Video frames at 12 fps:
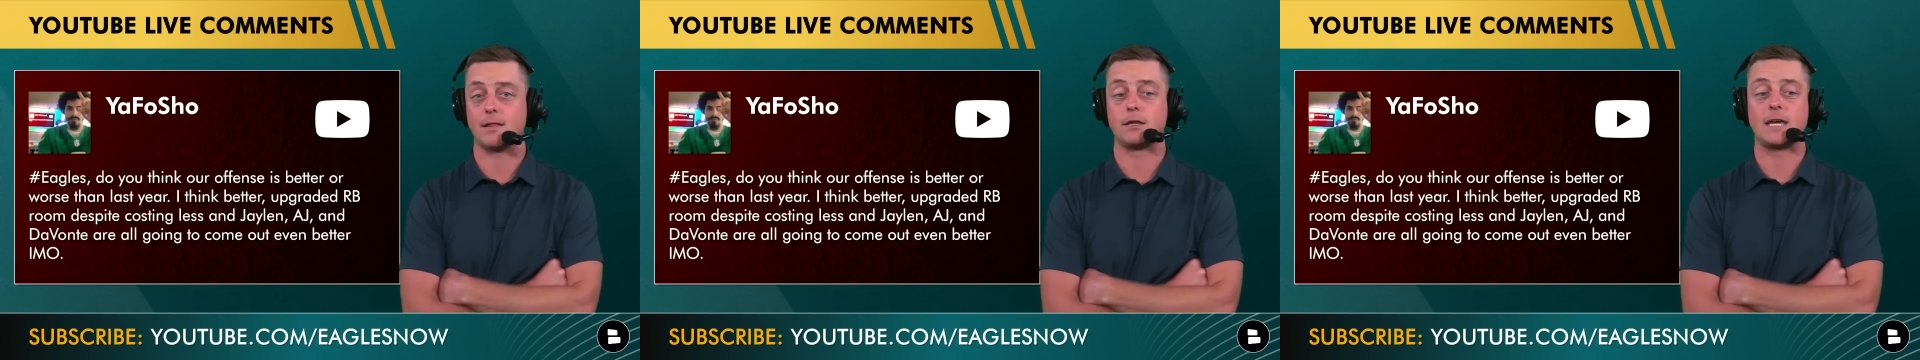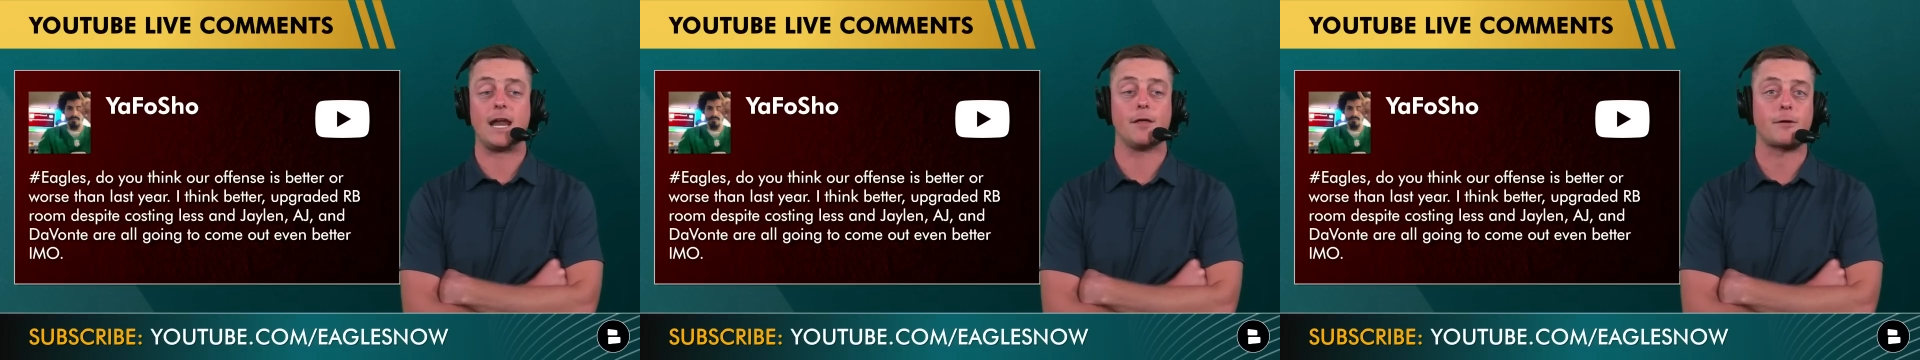like
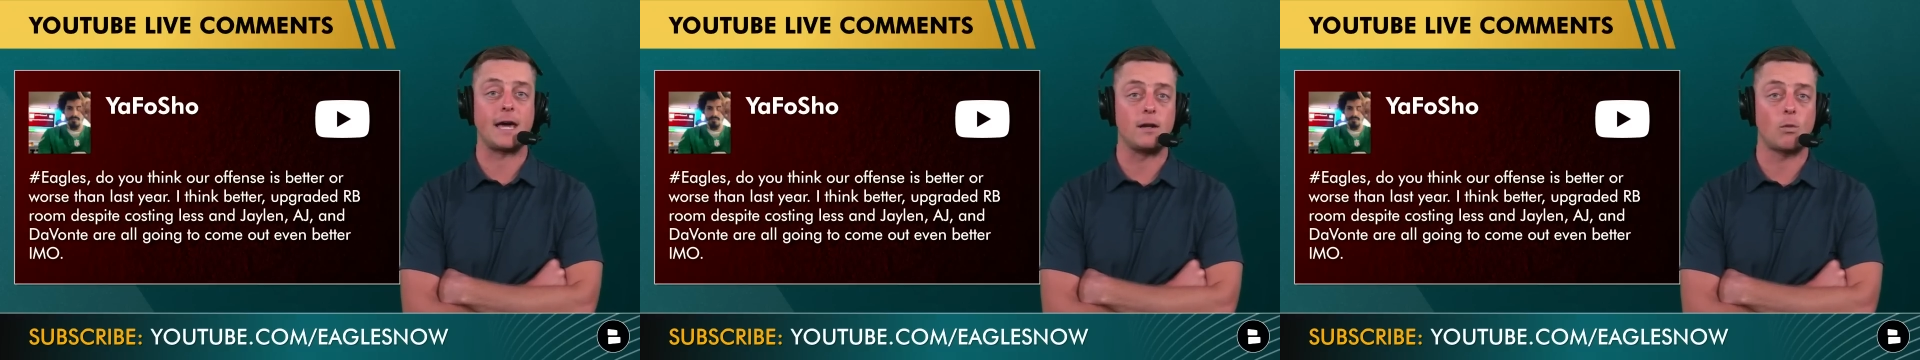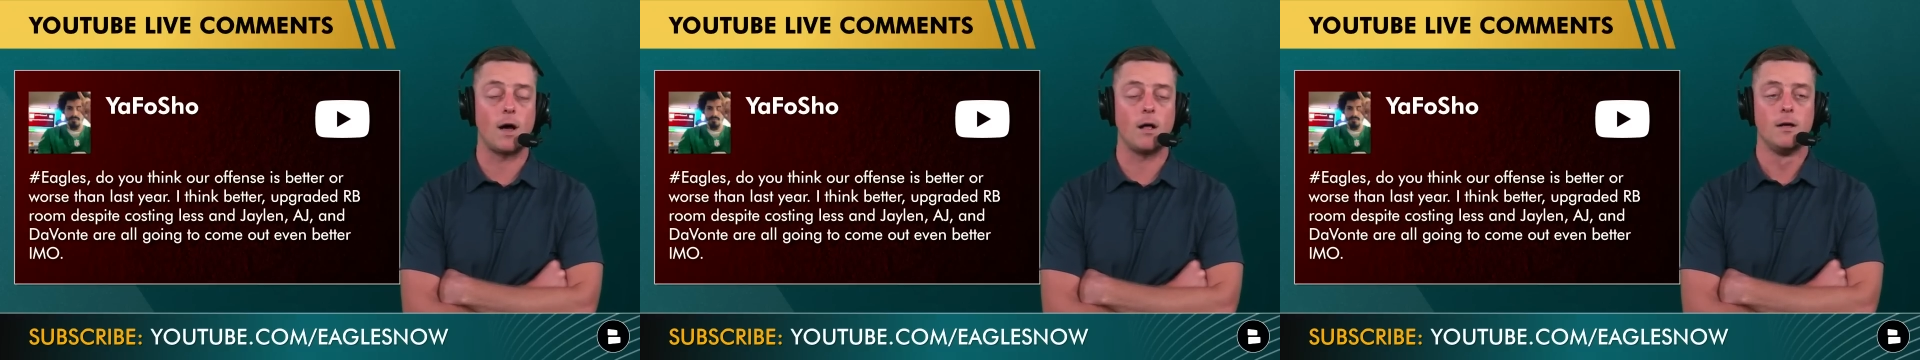Kenneth
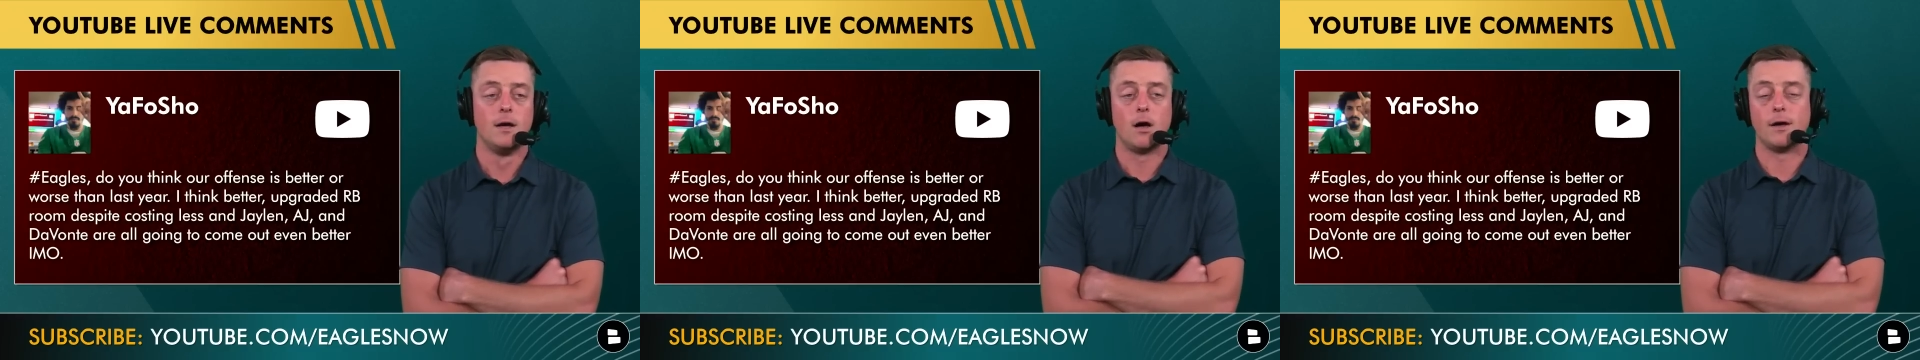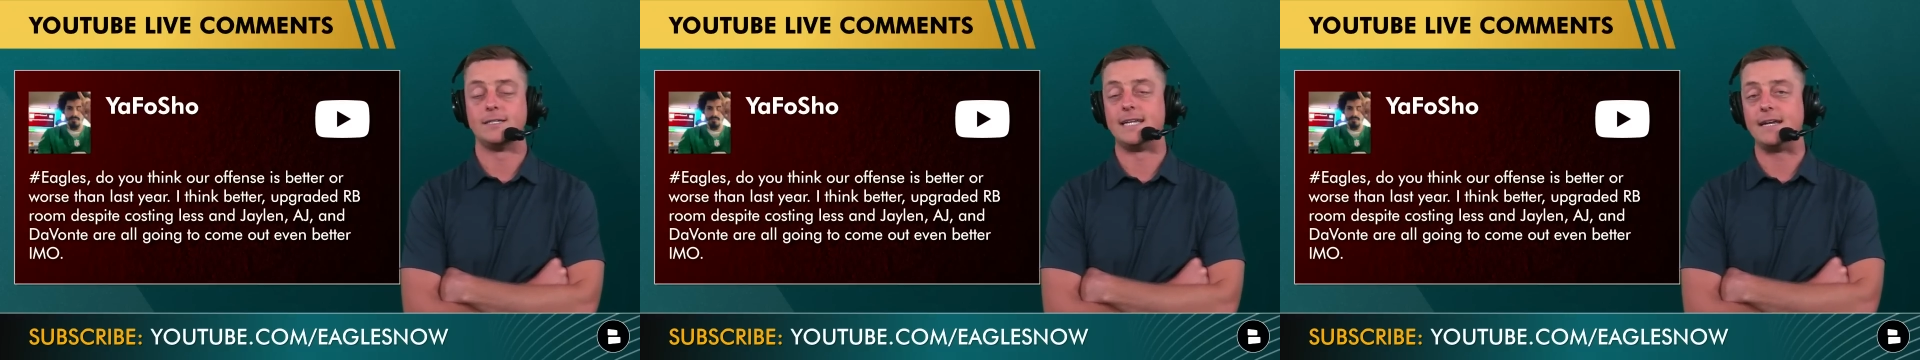Gainwell
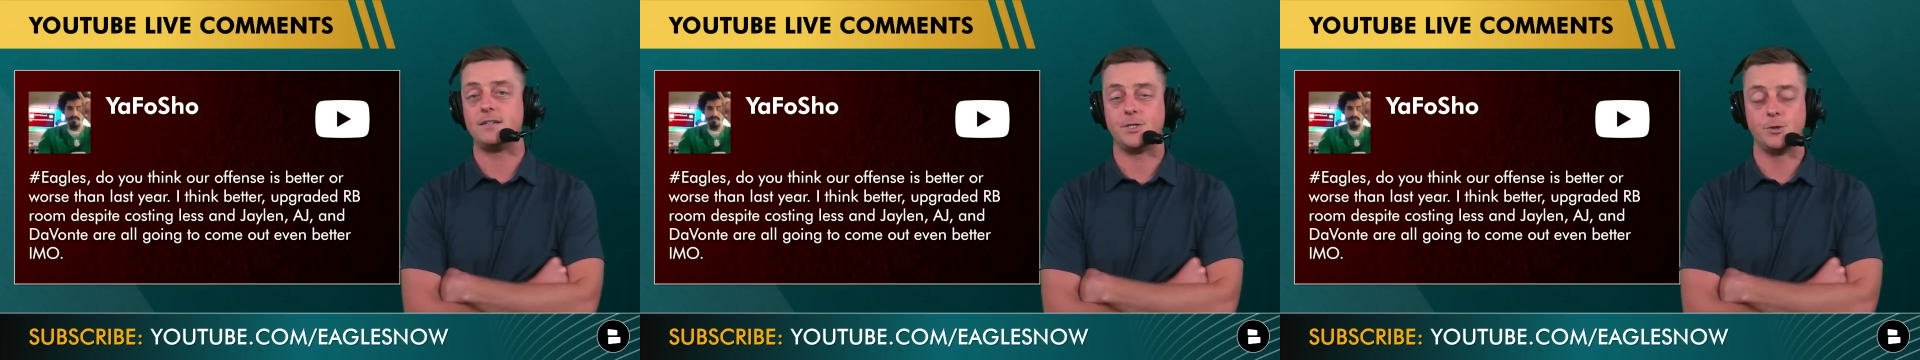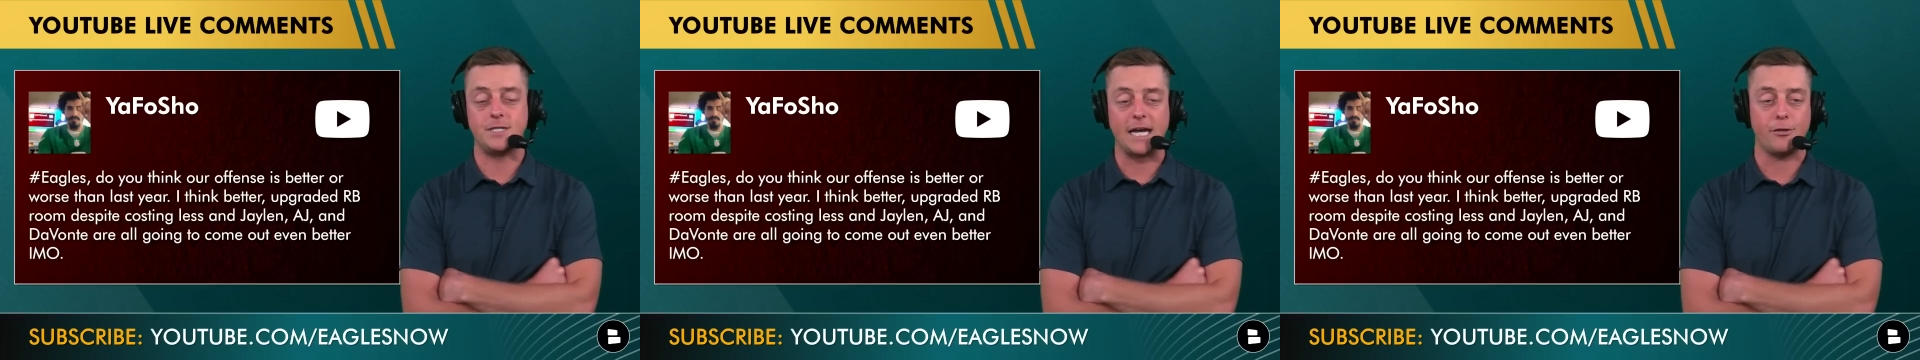on day
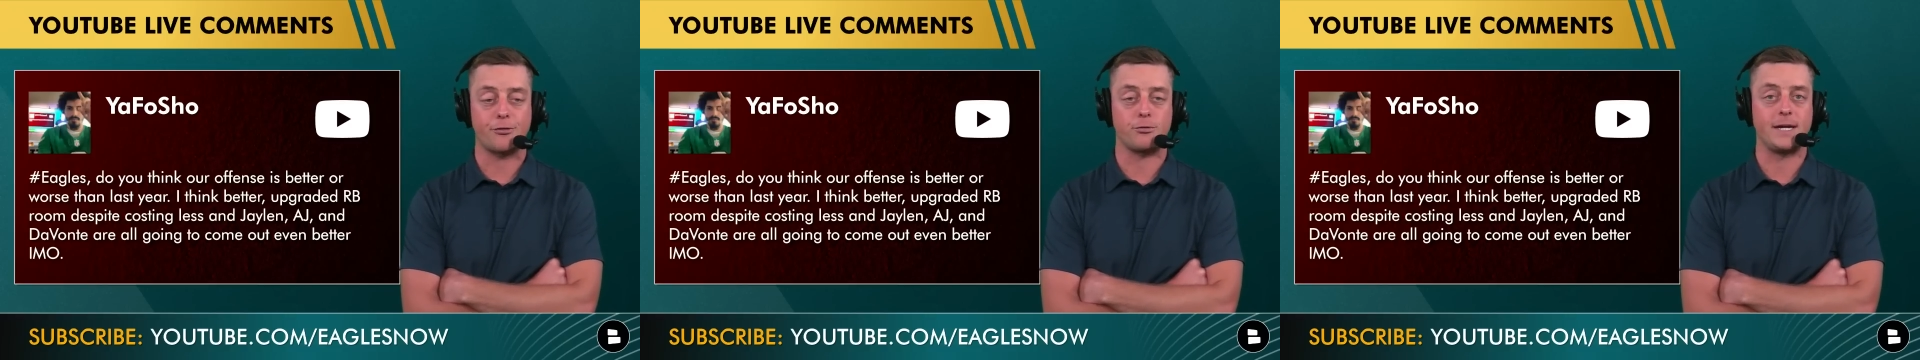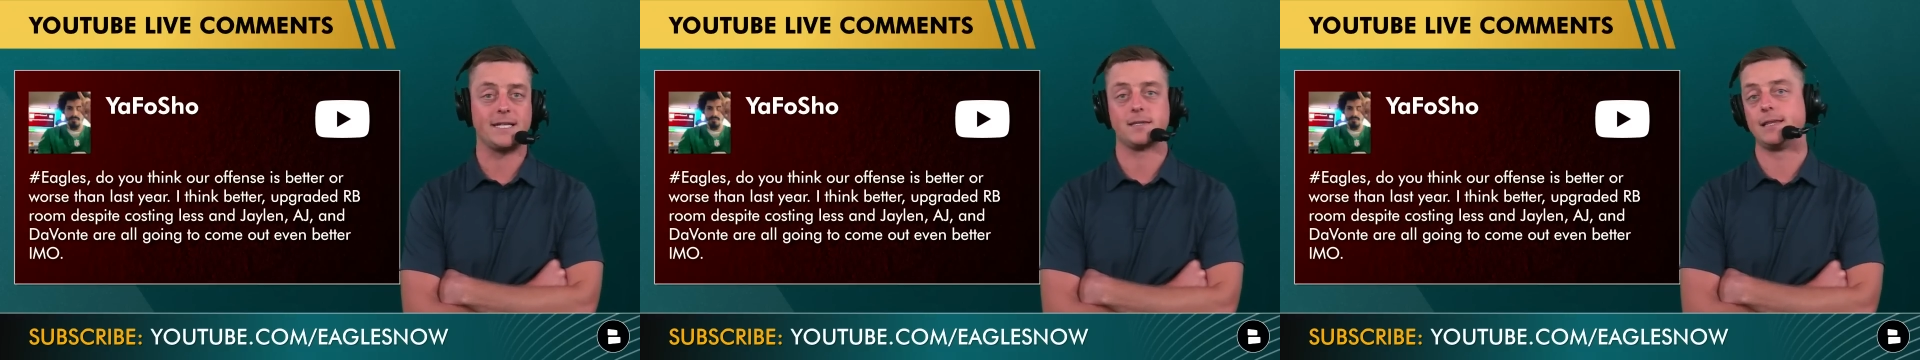two, day three,